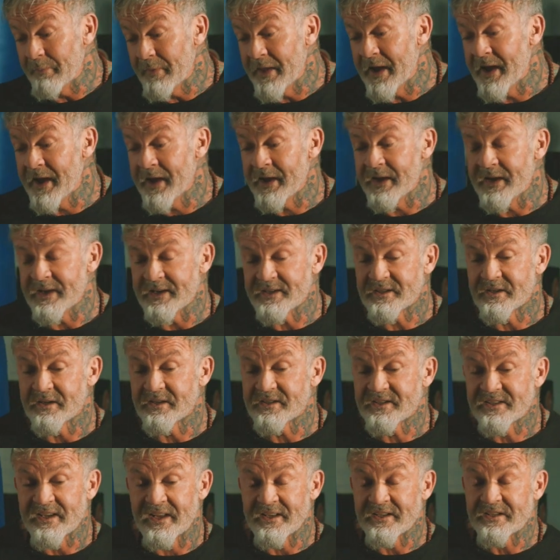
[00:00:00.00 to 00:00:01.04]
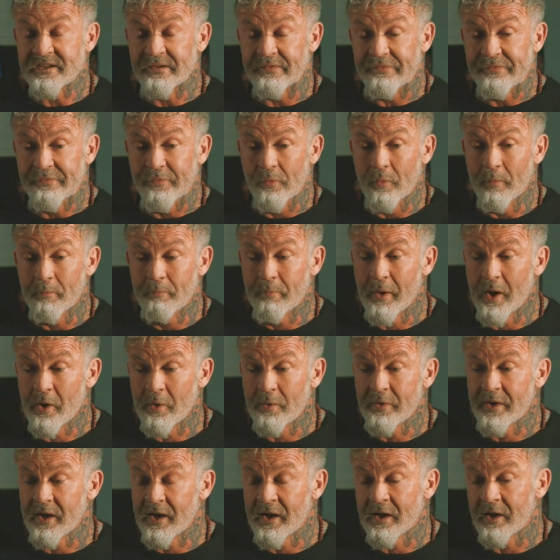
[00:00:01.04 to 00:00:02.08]
that is a sense of
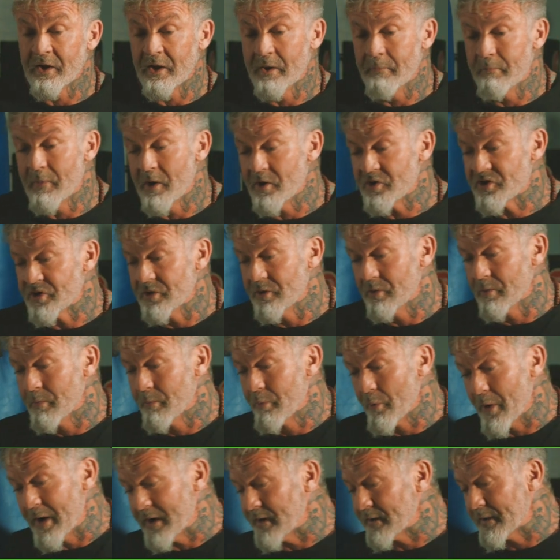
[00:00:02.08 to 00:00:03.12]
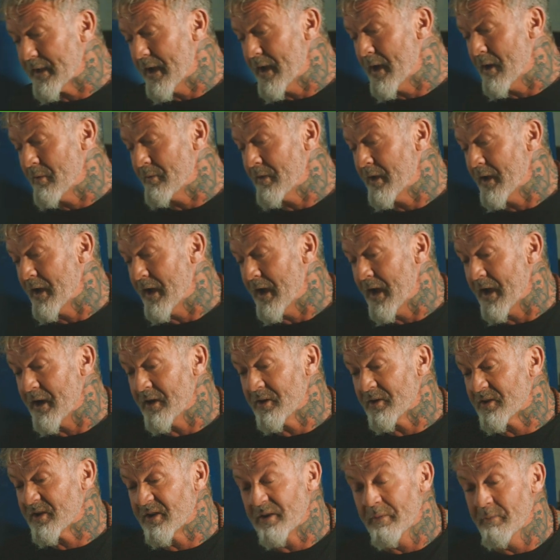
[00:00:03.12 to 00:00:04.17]
foreboding, an emotional breakdown,
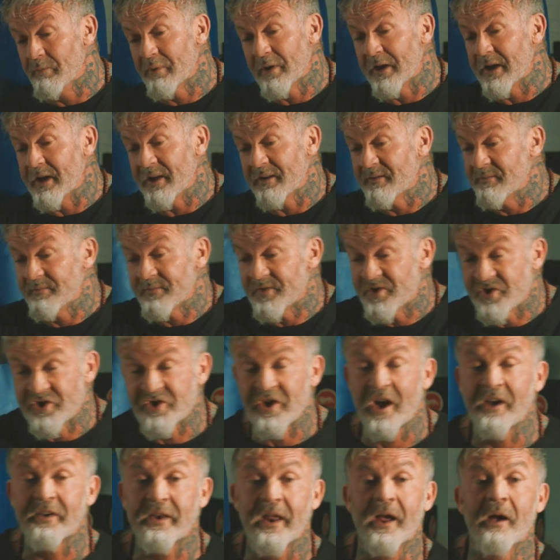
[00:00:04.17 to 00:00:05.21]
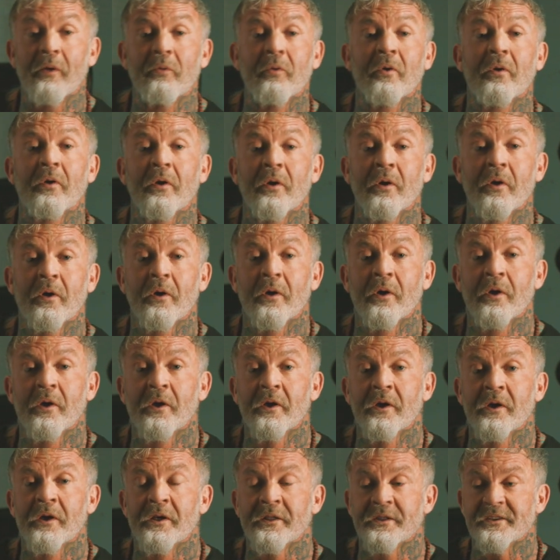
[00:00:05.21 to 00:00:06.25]
and complete shutdown.
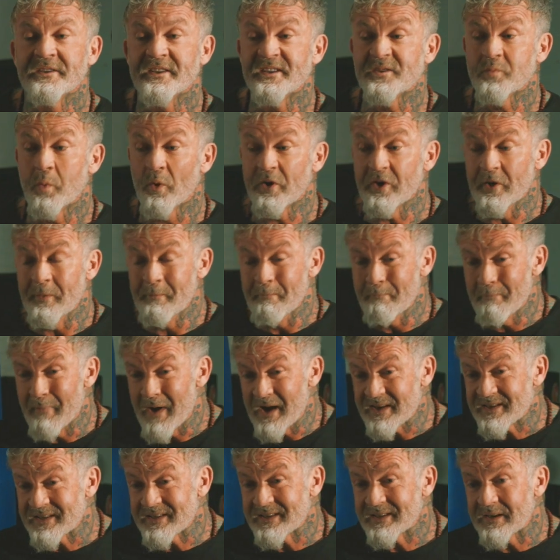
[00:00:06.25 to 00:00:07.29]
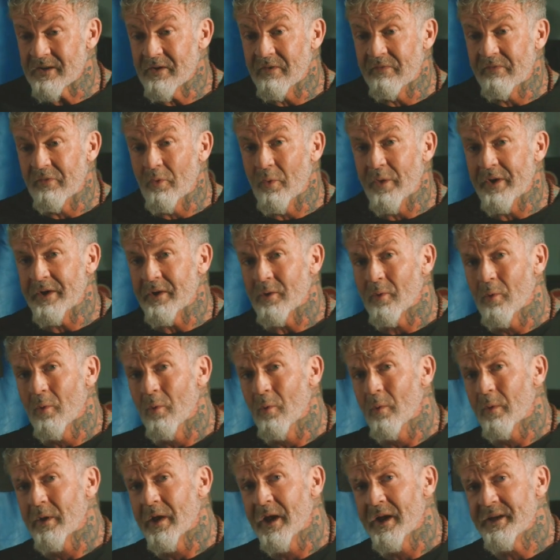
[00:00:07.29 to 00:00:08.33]
This is what you must avoid at
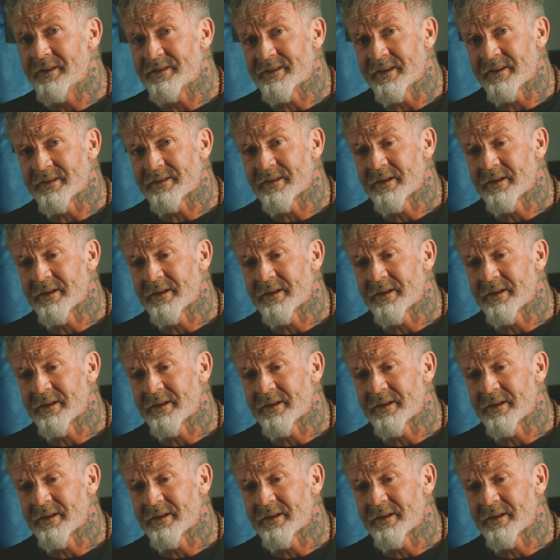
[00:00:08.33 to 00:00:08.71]
all cases.